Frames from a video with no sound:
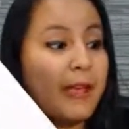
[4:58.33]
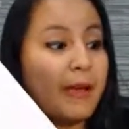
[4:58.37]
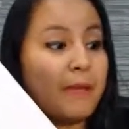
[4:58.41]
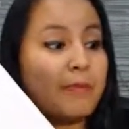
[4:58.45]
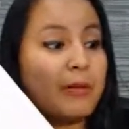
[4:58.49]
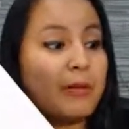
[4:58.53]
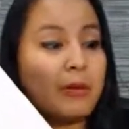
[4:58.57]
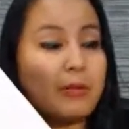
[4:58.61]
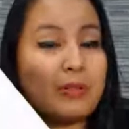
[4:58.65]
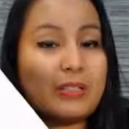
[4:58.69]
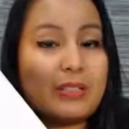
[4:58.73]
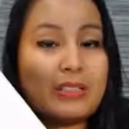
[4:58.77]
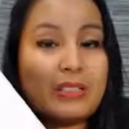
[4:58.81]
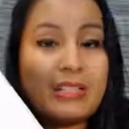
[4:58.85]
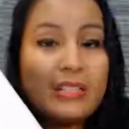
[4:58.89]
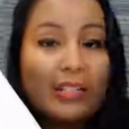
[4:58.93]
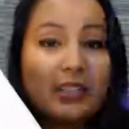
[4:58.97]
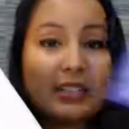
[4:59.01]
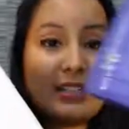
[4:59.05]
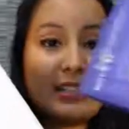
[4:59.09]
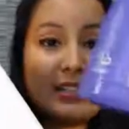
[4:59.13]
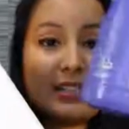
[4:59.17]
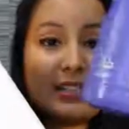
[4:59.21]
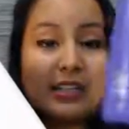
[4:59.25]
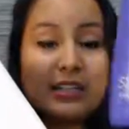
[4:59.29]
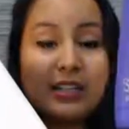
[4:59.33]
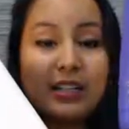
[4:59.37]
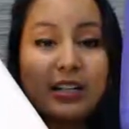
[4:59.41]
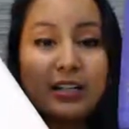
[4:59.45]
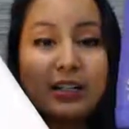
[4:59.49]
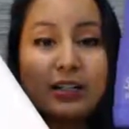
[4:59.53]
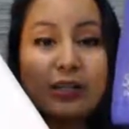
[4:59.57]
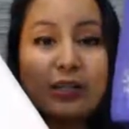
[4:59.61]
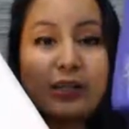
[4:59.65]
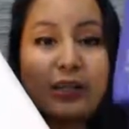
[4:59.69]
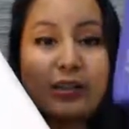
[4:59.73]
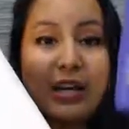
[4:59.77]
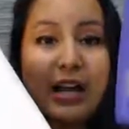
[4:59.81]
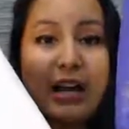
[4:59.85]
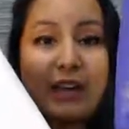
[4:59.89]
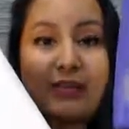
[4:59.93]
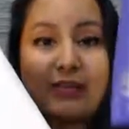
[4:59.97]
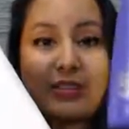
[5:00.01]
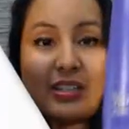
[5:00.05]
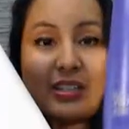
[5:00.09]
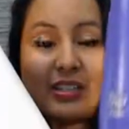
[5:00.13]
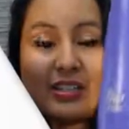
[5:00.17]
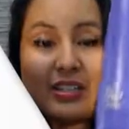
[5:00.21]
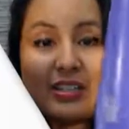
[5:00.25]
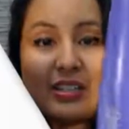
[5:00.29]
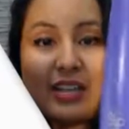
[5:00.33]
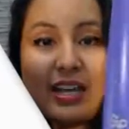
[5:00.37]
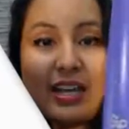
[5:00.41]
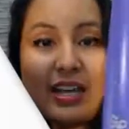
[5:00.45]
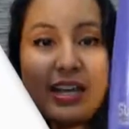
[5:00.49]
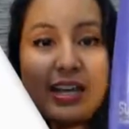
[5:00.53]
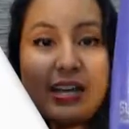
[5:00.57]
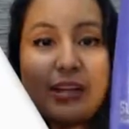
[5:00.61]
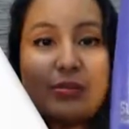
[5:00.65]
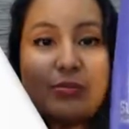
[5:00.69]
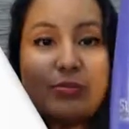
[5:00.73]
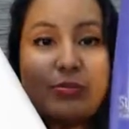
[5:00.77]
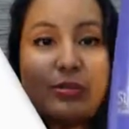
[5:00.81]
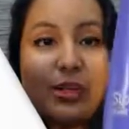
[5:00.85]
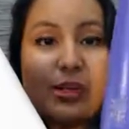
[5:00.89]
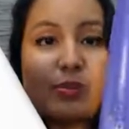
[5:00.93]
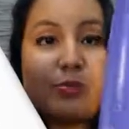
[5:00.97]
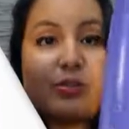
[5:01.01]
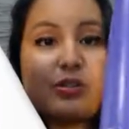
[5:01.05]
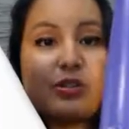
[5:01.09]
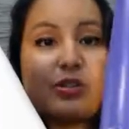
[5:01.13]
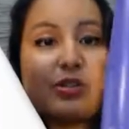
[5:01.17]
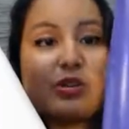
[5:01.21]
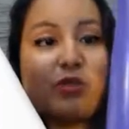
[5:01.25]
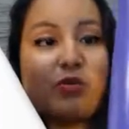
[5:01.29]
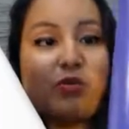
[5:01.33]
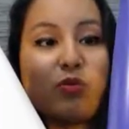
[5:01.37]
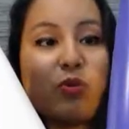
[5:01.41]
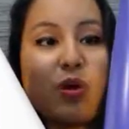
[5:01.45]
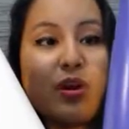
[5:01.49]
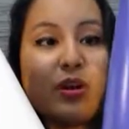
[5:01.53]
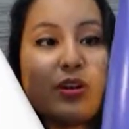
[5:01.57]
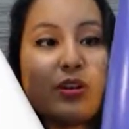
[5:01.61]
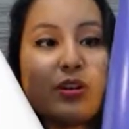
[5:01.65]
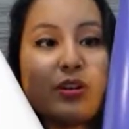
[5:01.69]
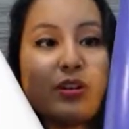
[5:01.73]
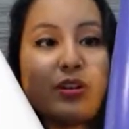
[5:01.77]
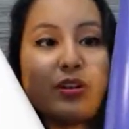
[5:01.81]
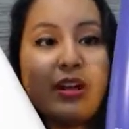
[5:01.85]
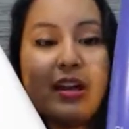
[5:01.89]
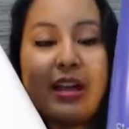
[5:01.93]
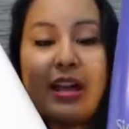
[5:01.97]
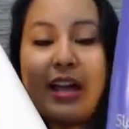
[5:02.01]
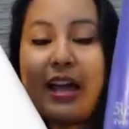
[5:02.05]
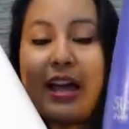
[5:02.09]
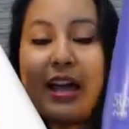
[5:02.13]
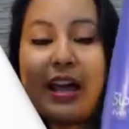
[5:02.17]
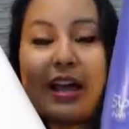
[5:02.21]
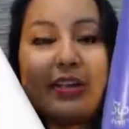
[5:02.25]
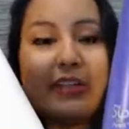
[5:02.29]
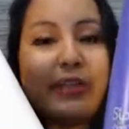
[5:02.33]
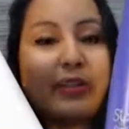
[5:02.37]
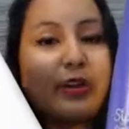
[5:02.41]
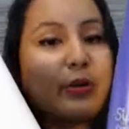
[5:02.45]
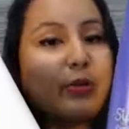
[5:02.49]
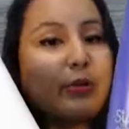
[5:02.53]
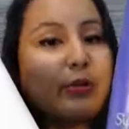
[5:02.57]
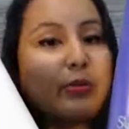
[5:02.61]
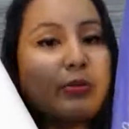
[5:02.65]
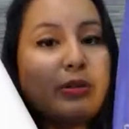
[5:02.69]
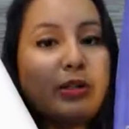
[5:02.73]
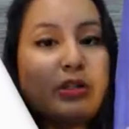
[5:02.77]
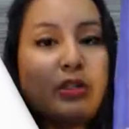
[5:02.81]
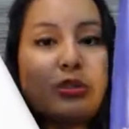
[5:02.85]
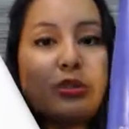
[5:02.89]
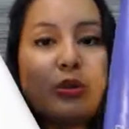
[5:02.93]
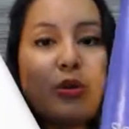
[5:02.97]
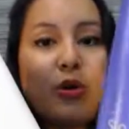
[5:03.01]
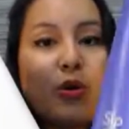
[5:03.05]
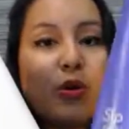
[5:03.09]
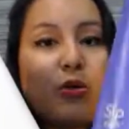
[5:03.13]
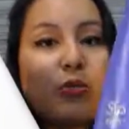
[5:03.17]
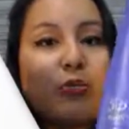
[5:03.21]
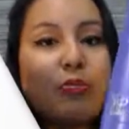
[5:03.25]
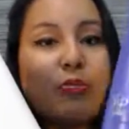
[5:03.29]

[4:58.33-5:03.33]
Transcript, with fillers: But with this, you could have the same temperature of water and there will be no